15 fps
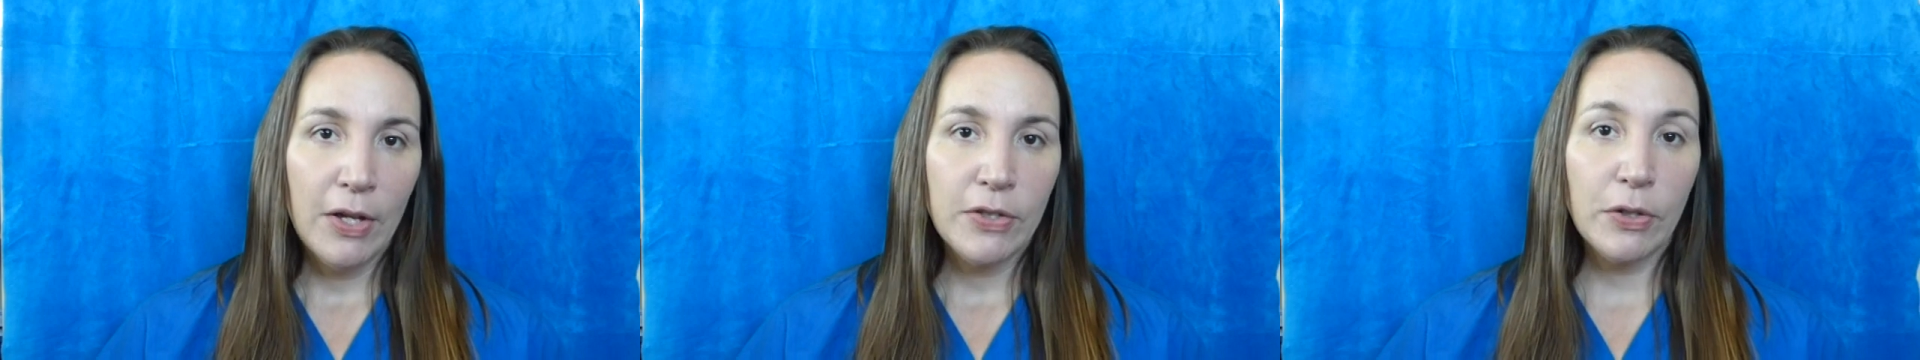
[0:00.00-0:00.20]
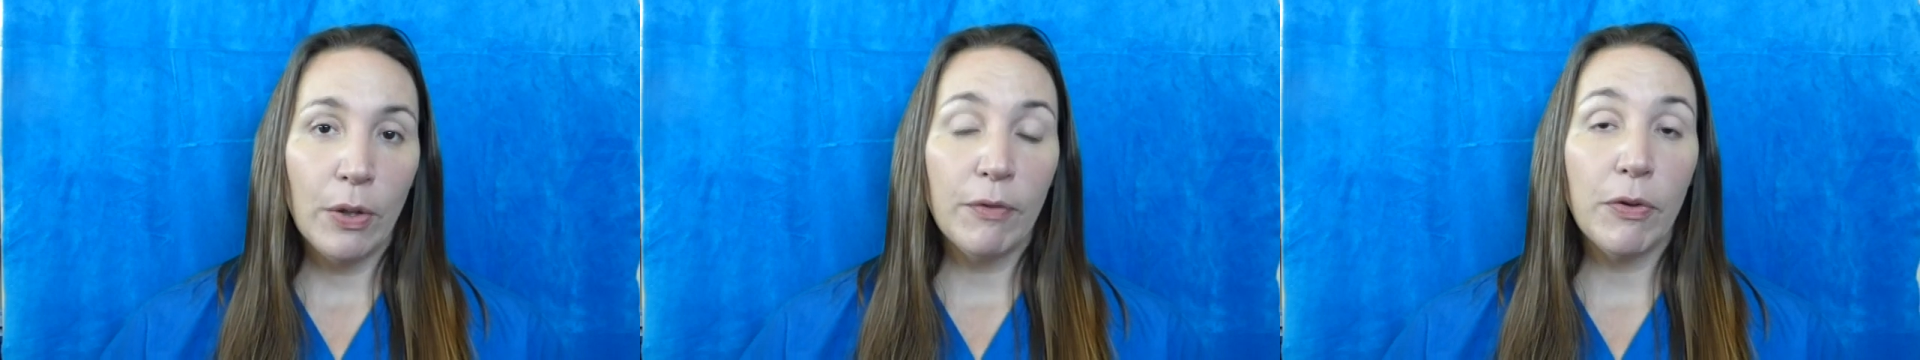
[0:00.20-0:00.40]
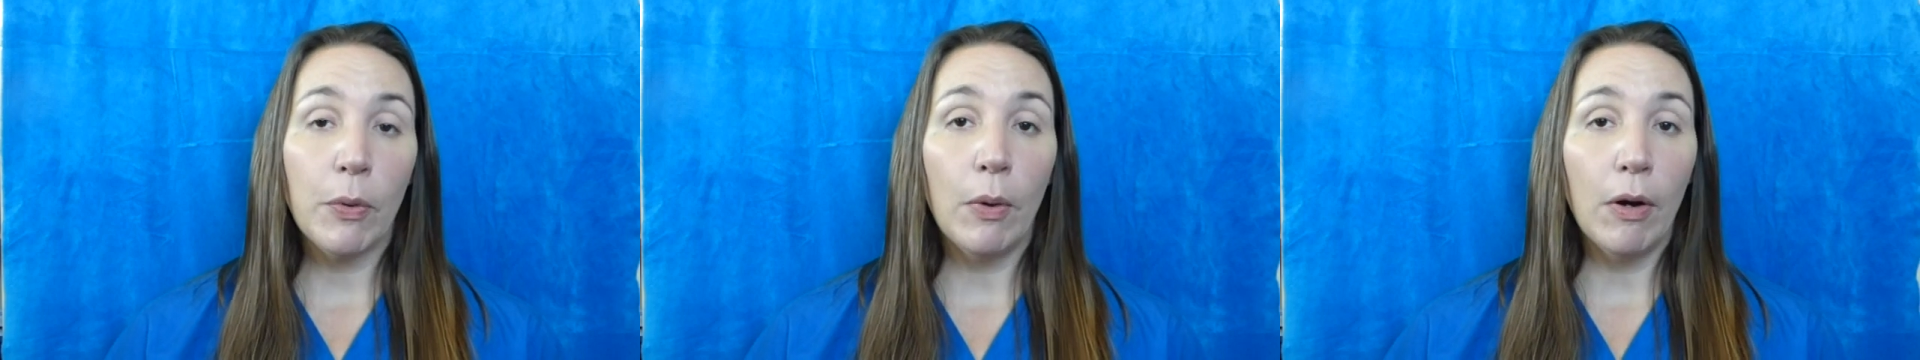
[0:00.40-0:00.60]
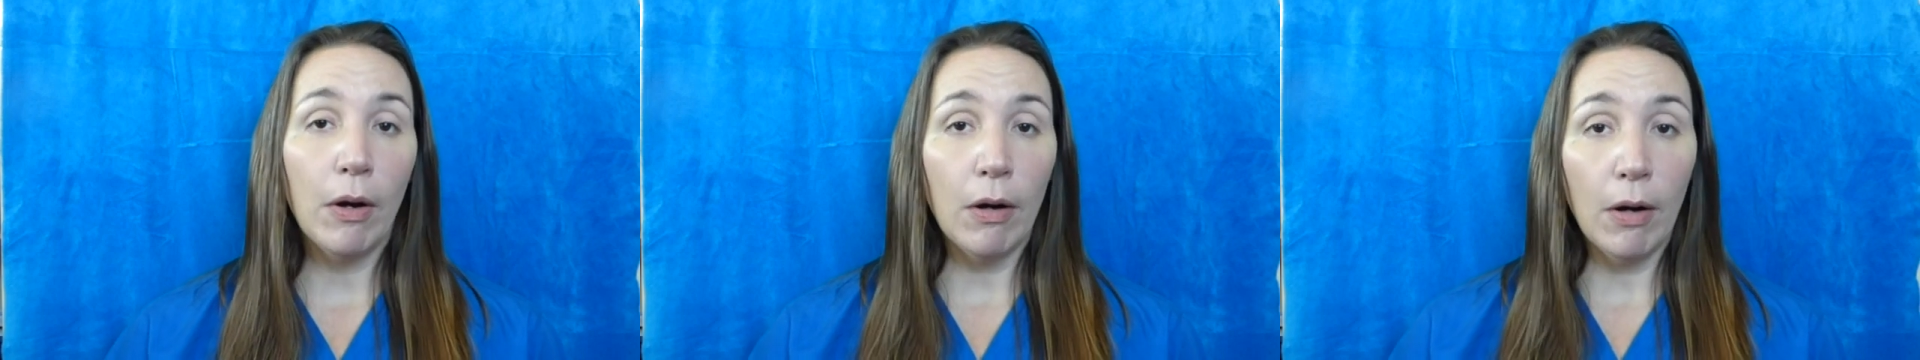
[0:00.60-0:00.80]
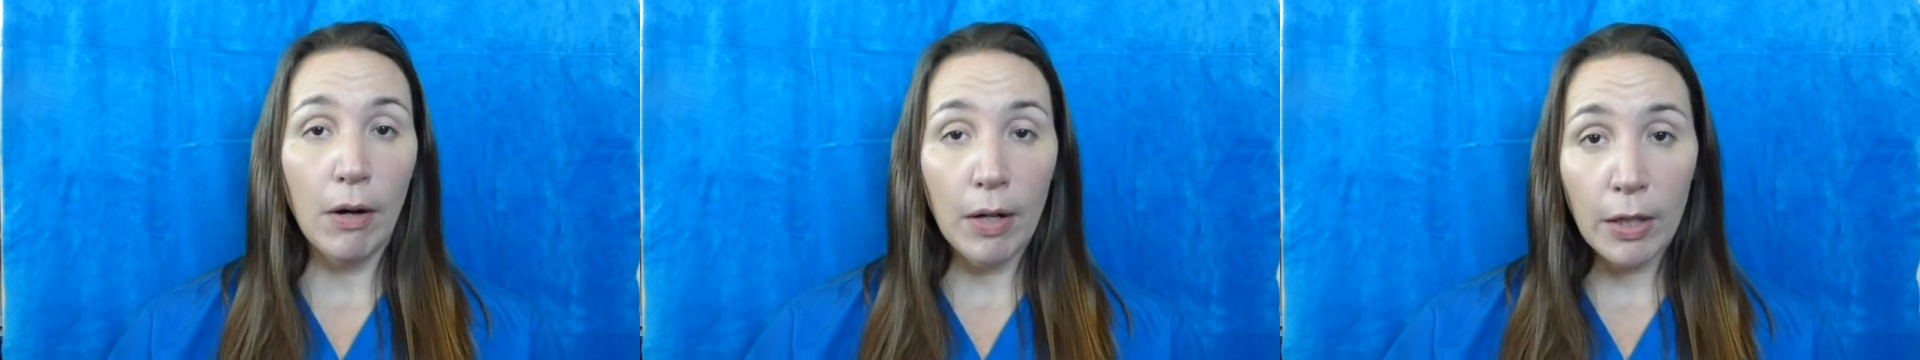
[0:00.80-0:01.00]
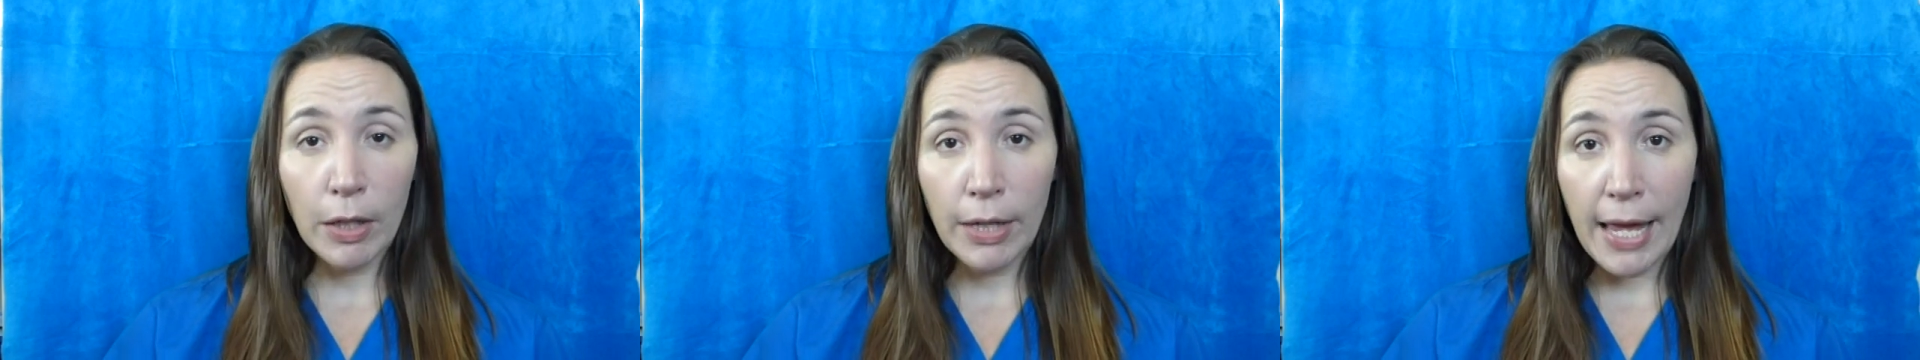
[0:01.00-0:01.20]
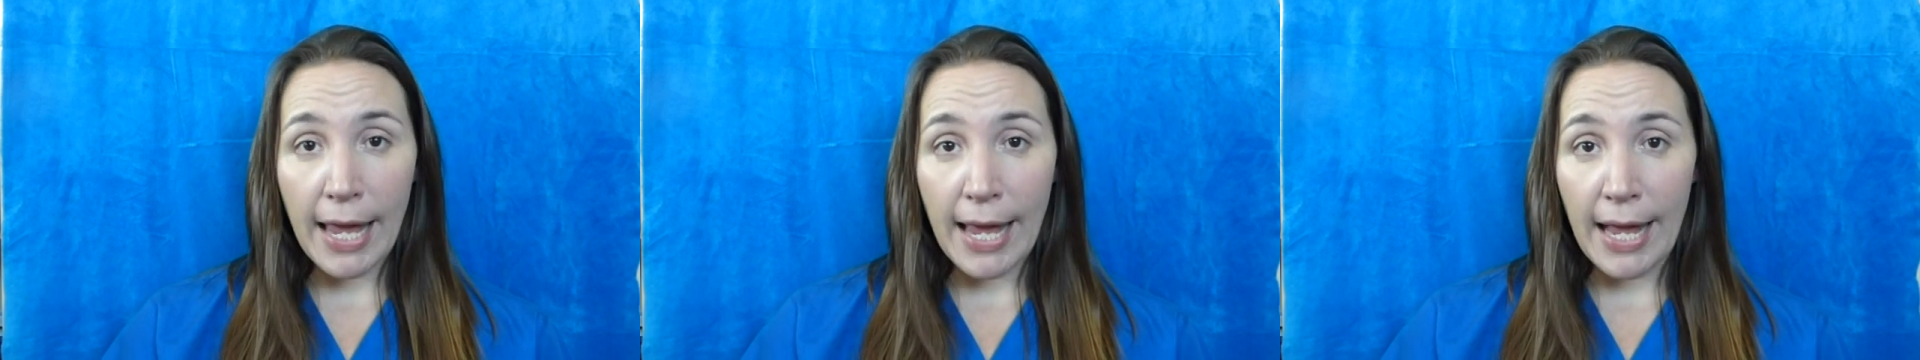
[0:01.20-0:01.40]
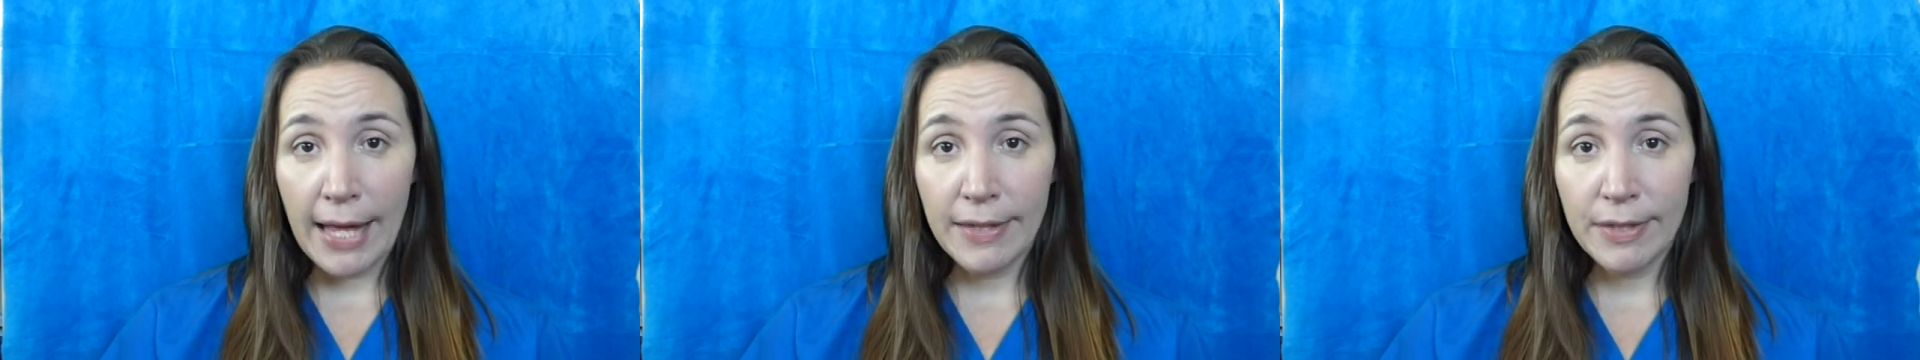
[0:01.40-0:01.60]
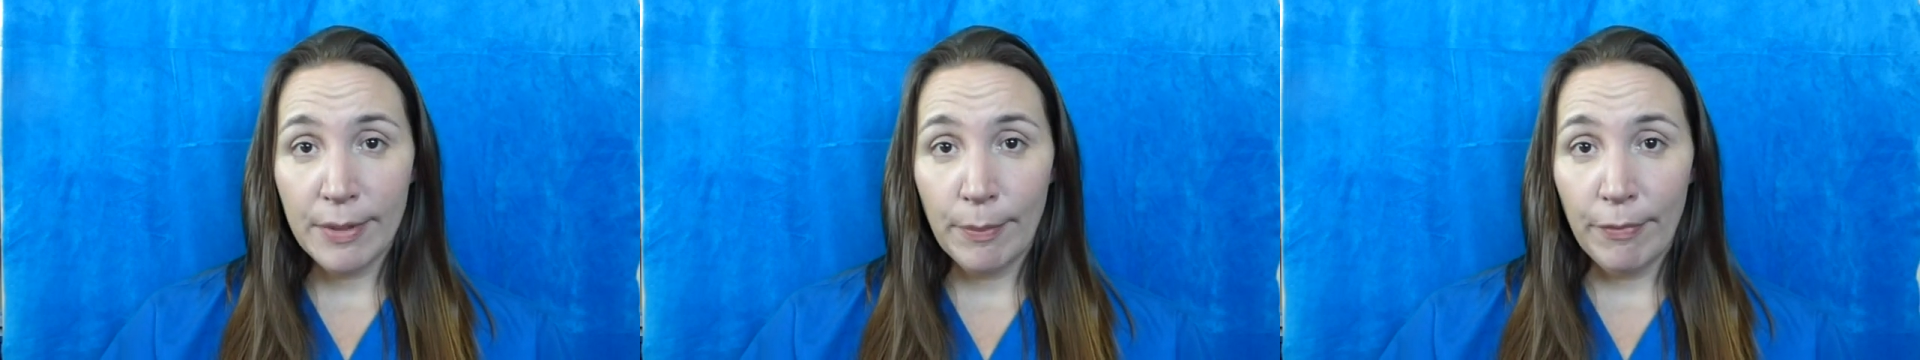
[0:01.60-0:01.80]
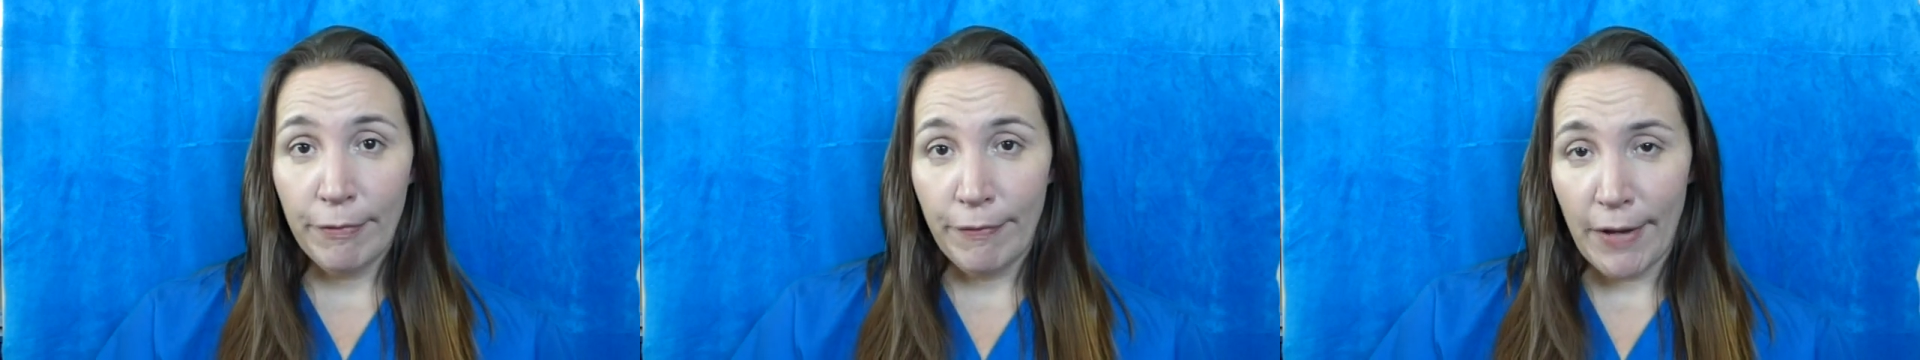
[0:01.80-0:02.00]
So if you are going to add
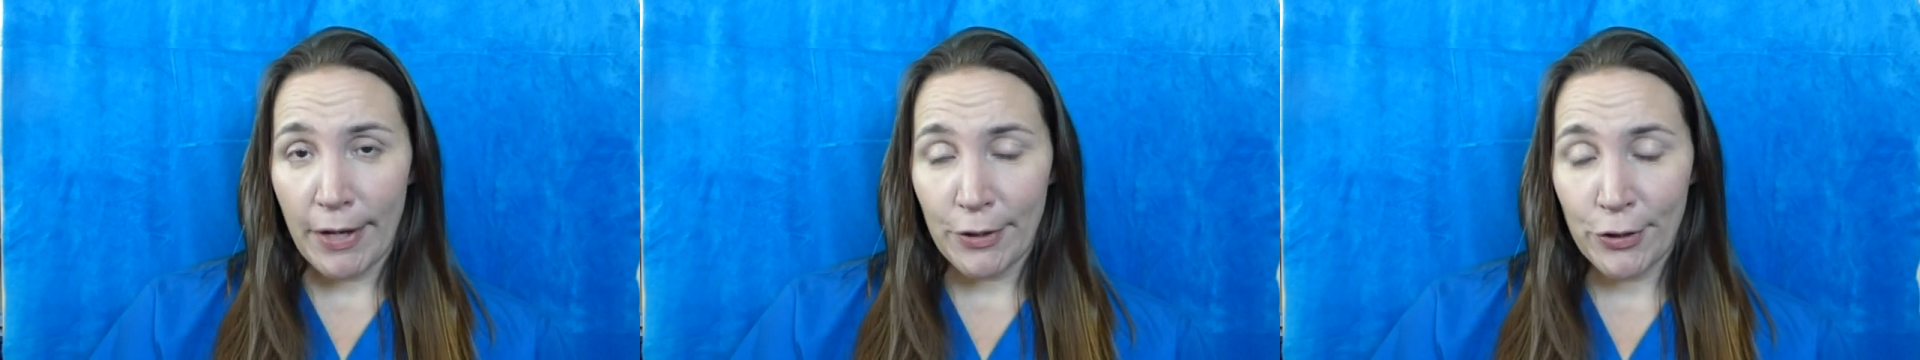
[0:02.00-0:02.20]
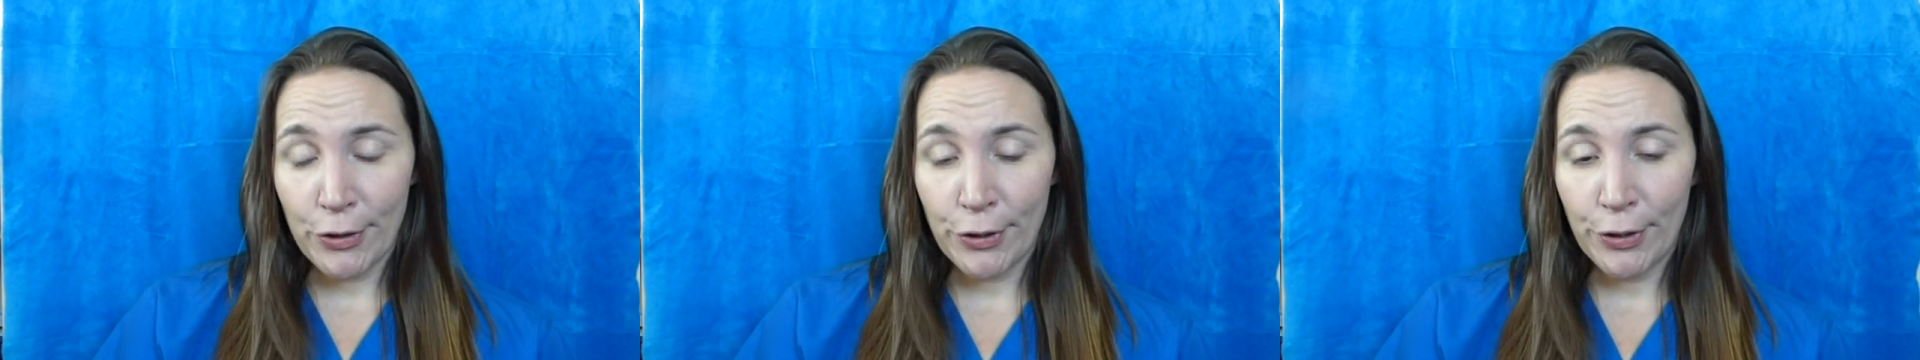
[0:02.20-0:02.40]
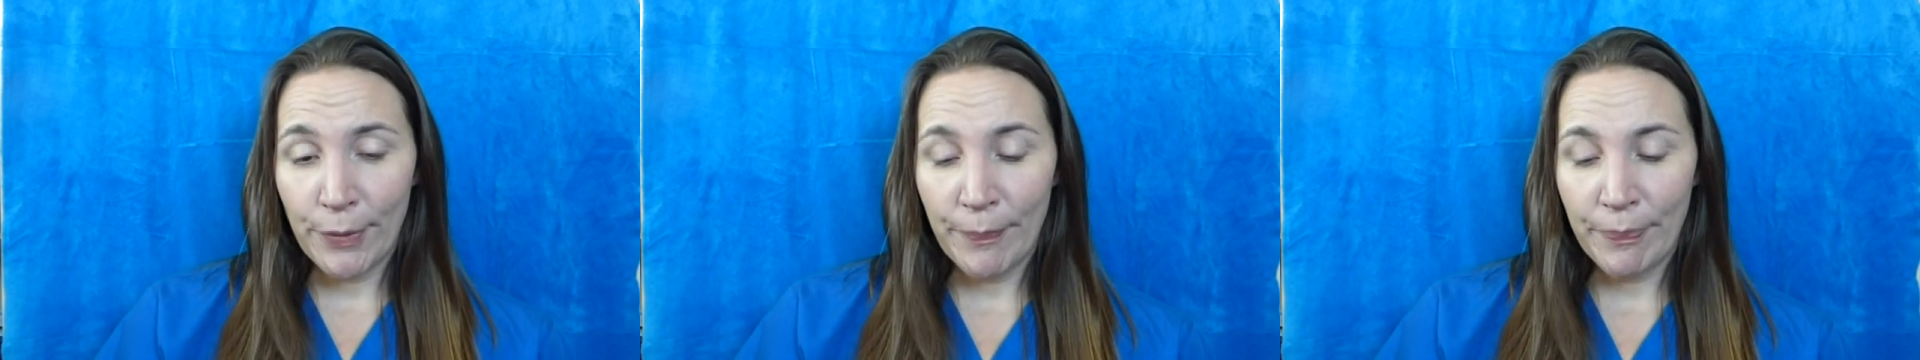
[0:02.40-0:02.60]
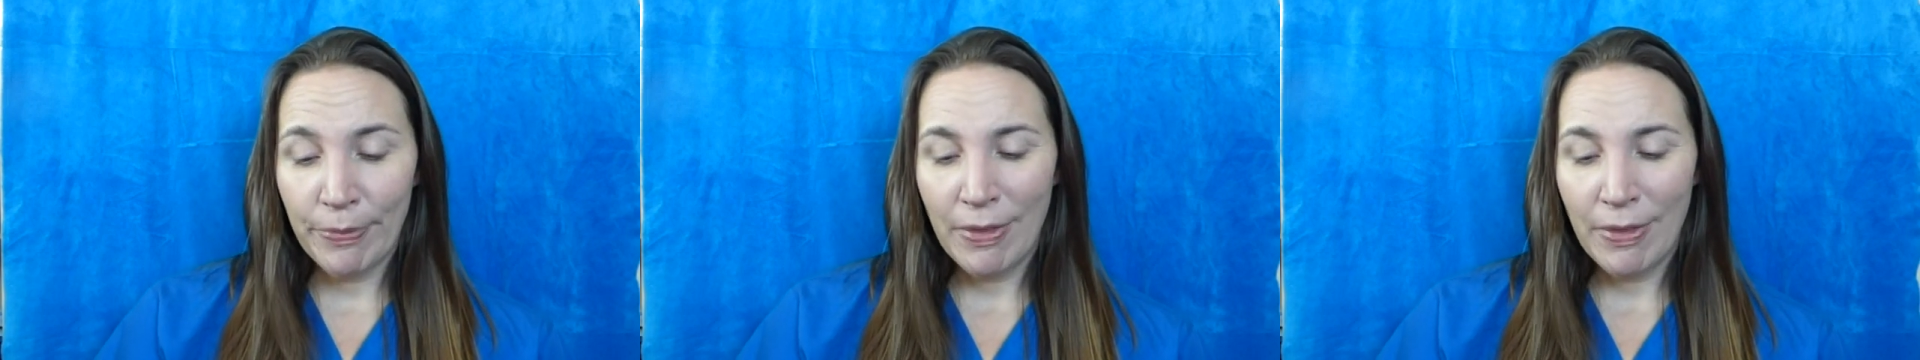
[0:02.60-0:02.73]
some fish,